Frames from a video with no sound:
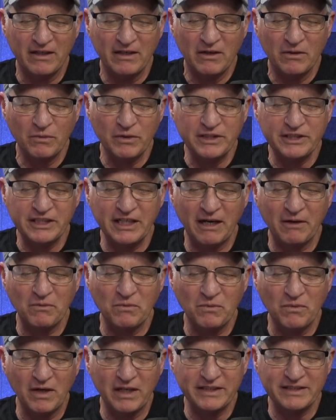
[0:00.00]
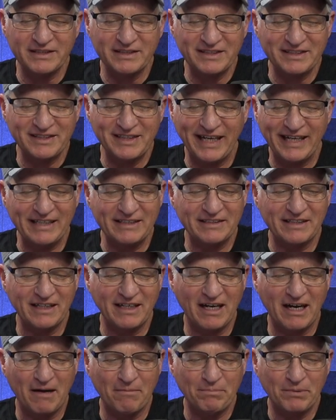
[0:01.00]
which at once takes it
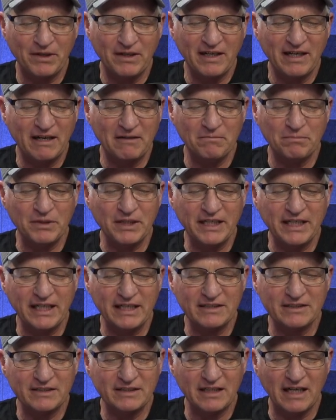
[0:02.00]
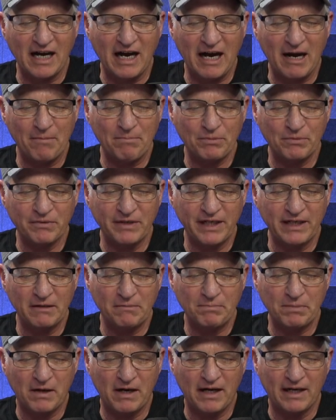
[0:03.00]
up and begins to operate
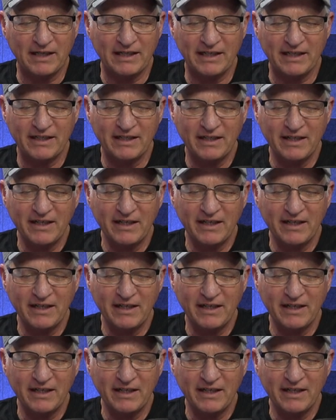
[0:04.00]
upon it.